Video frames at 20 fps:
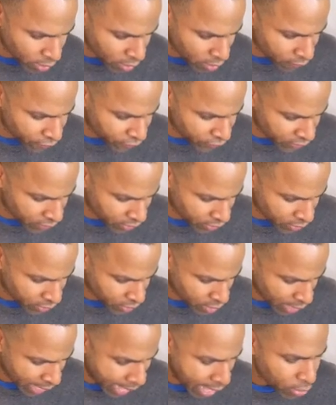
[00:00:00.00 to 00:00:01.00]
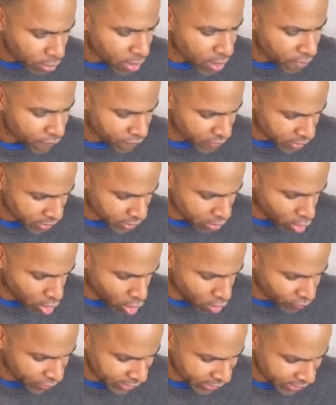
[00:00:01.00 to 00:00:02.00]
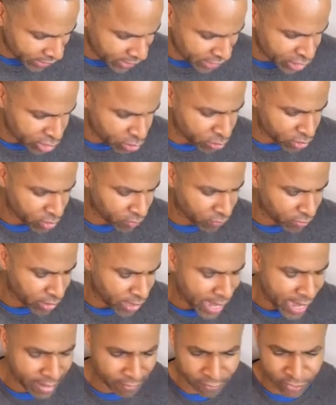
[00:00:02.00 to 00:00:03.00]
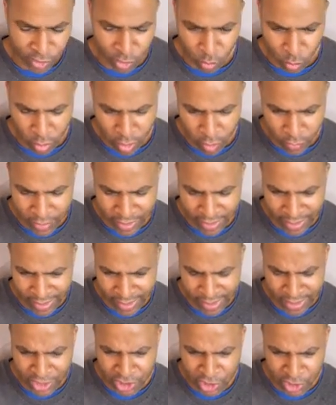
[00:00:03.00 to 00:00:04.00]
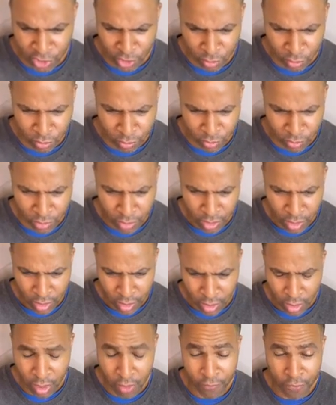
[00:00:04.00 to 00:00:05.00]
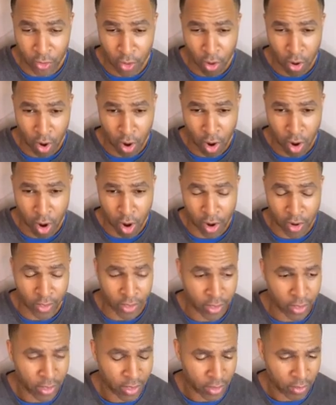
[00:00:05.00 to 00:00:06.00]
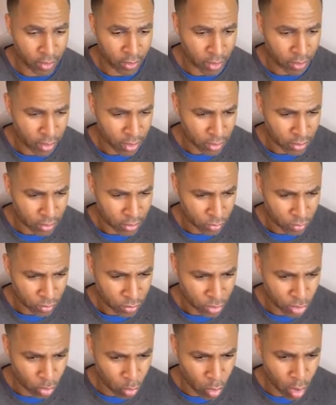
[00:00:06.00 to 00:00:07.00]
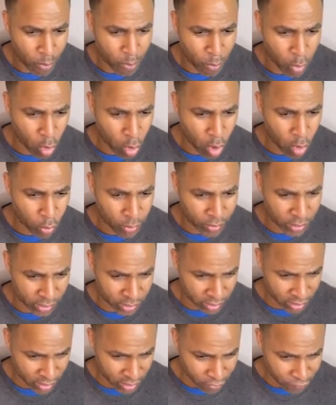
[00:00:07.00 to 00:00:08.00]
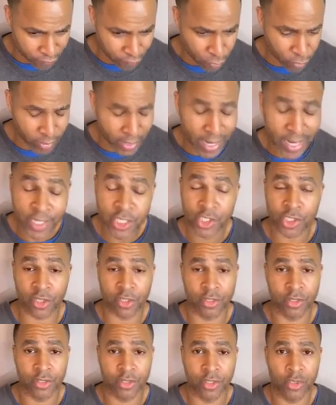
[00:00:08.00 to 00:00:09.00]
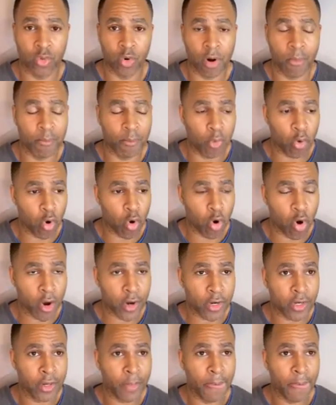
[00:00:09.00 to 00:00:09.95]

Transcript: of the out of it are the issues of life. So what are the issues of your heart? You are born with a sinful nature. You are born